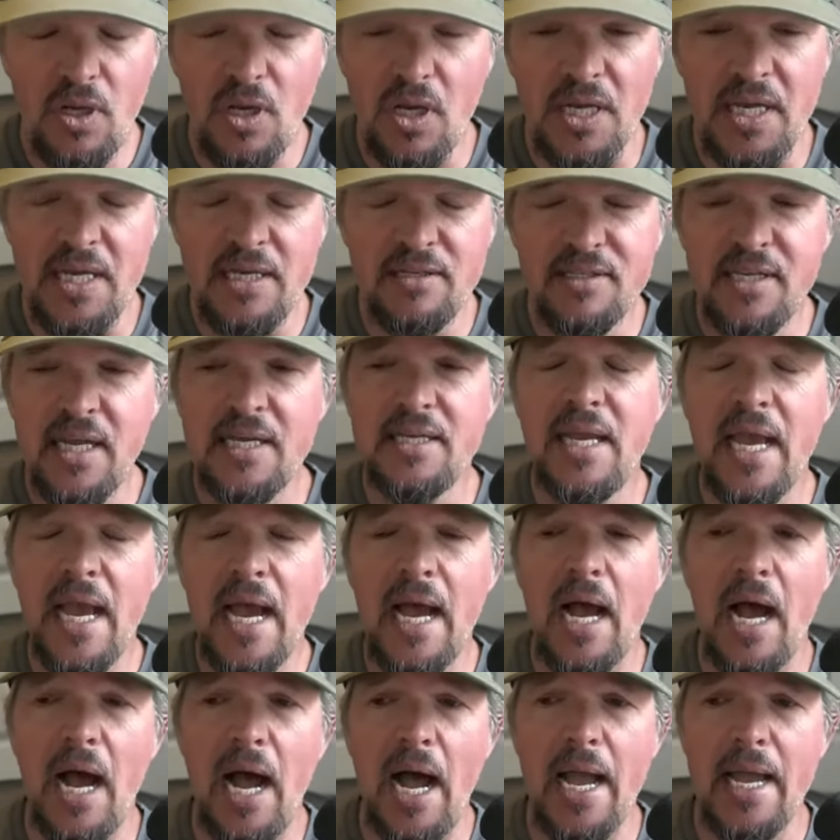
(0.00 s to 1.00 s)
he said, "Yeah,
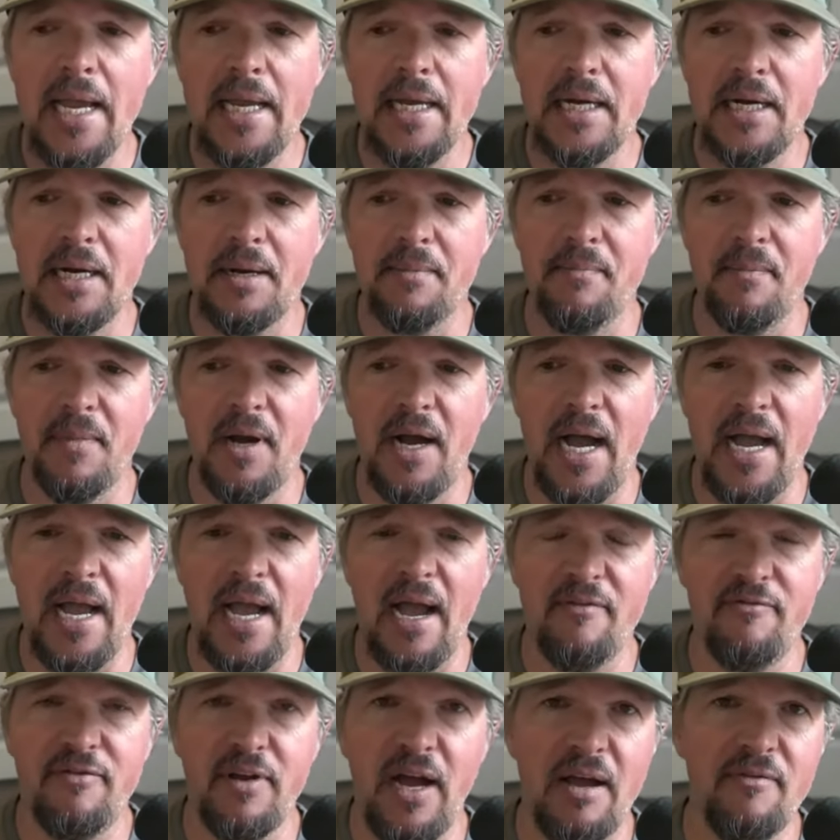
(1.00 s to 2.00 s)
I um, I,
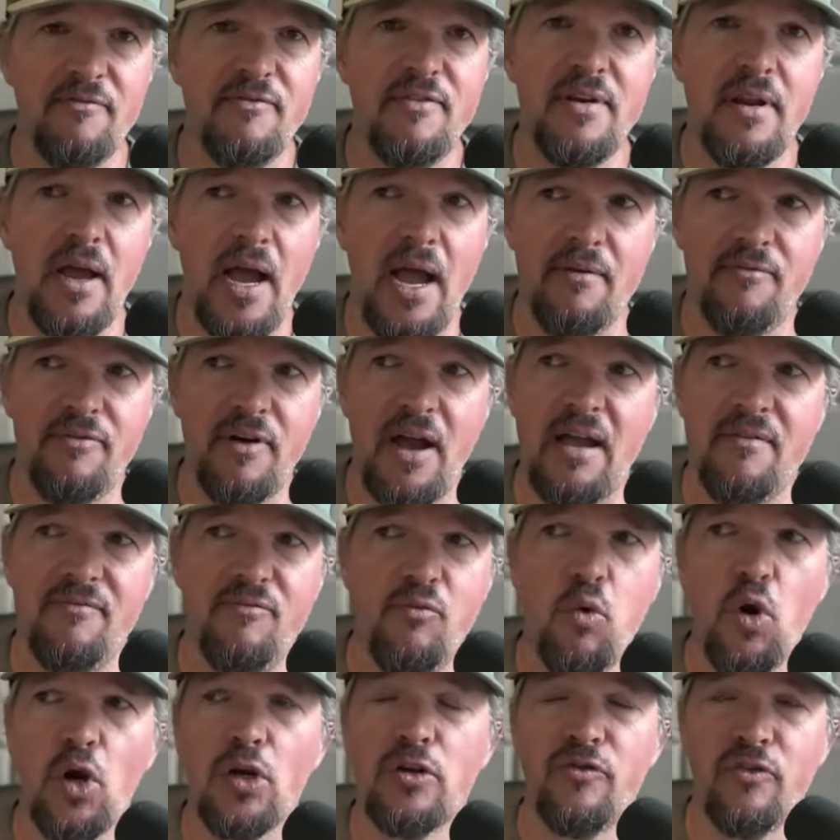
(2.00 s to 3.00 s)
have I've I've I've
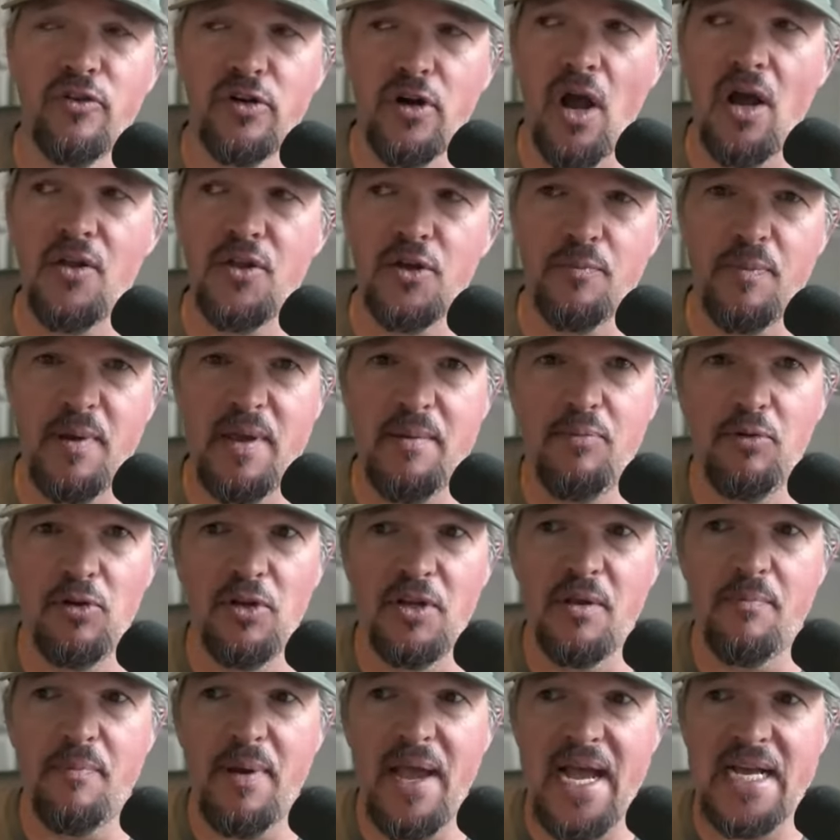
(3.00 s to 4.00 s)
worked for other people in
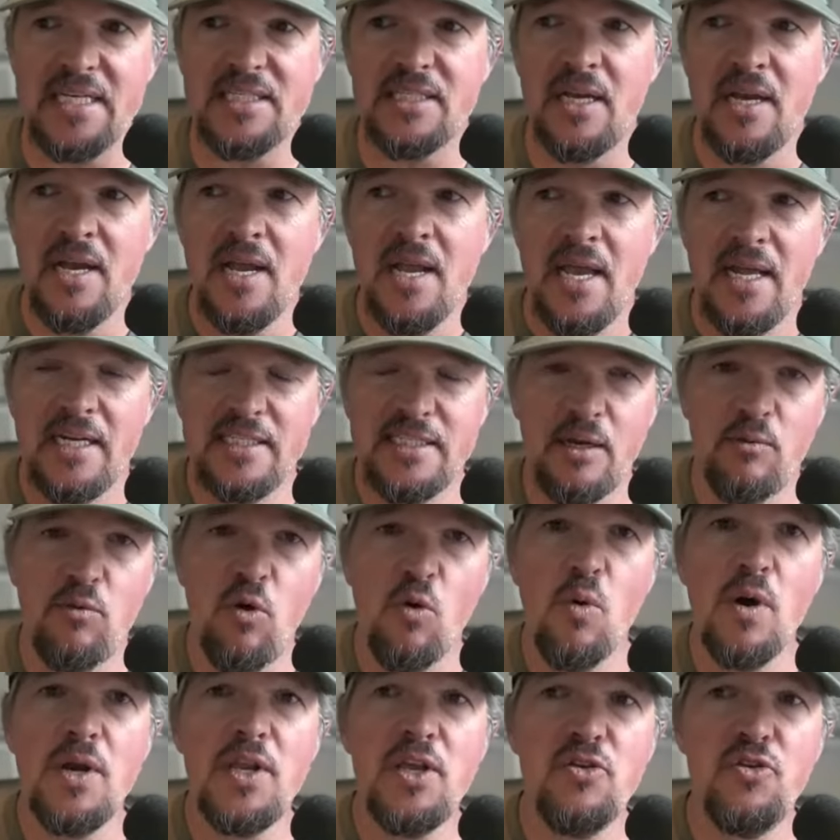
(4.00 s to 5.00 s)
the past." And I was like, "Well,
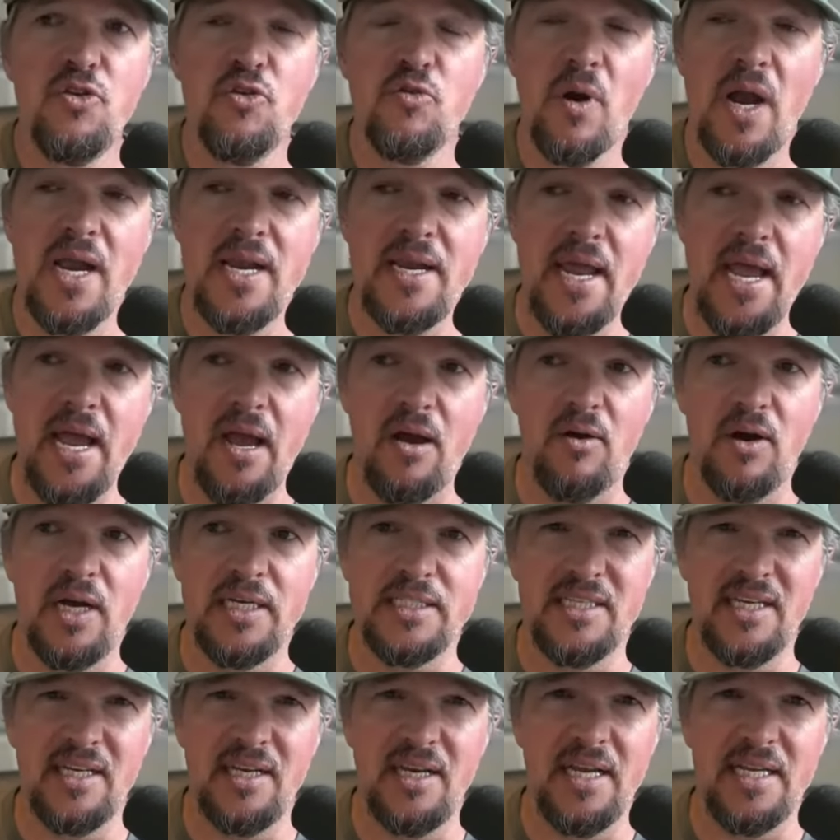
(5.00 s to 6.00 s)
what do you do right now?" I
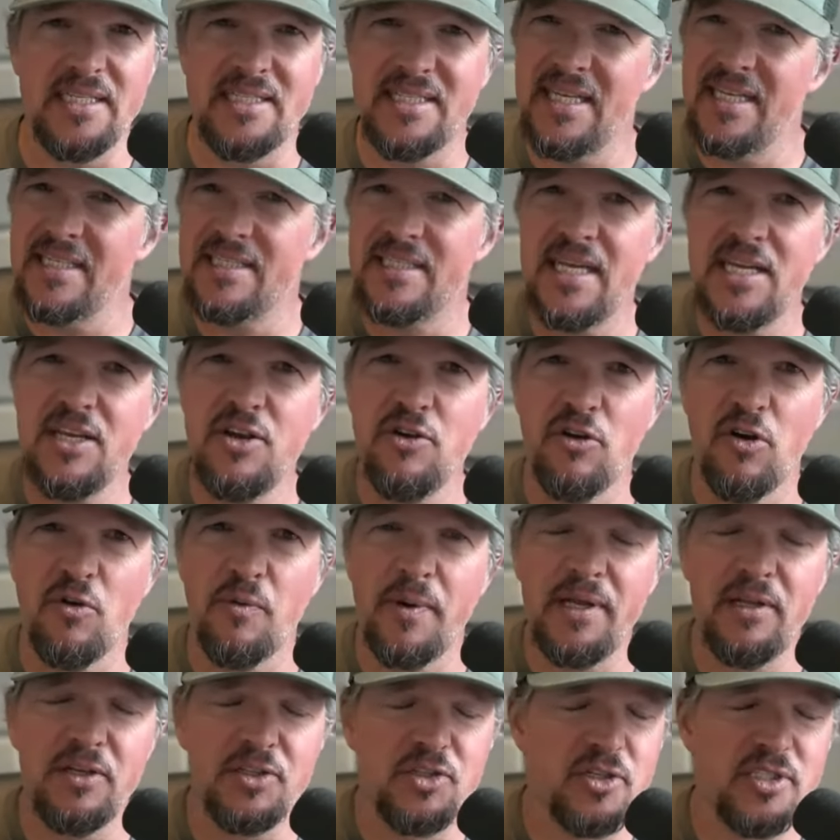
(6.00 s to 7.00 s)
said, "I said it said you're a
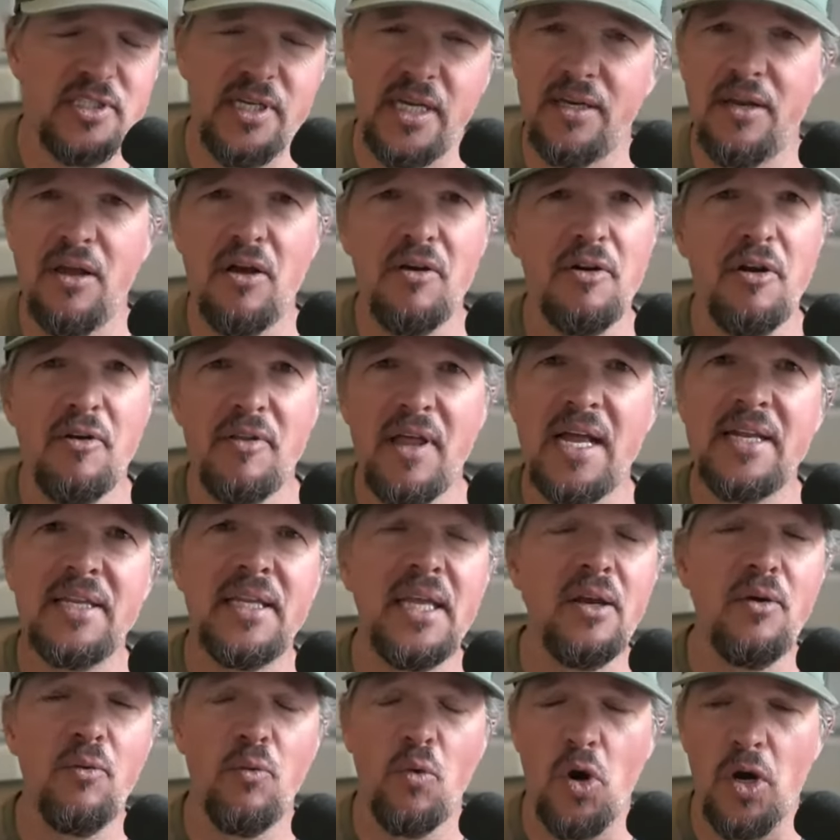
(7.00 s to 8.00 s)
realtor." He's like, "No, no, that
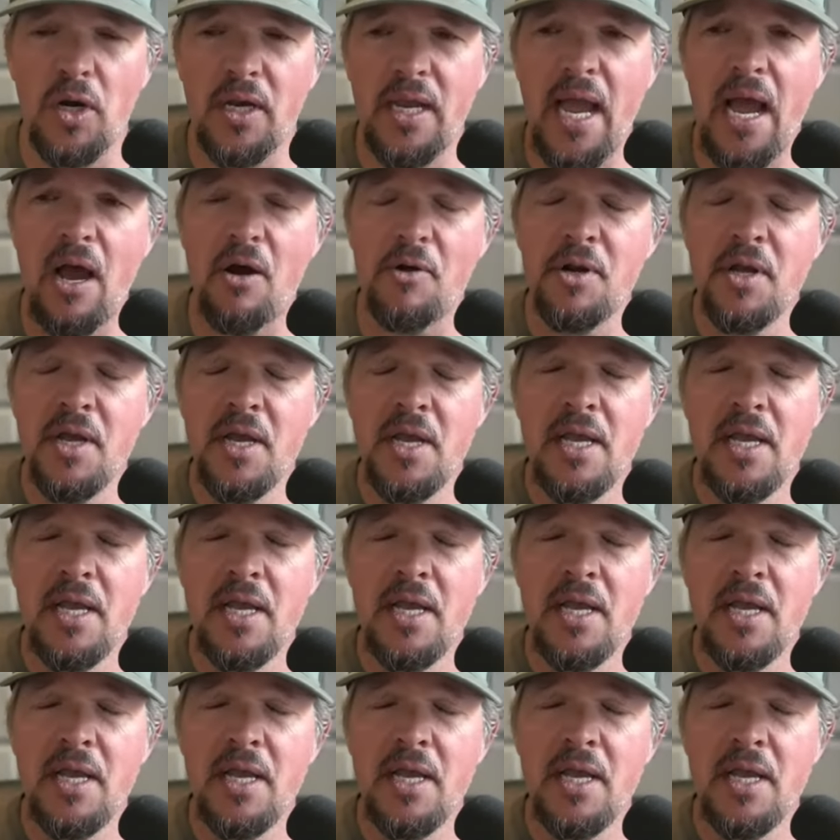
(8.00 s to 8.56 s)
didn't work out."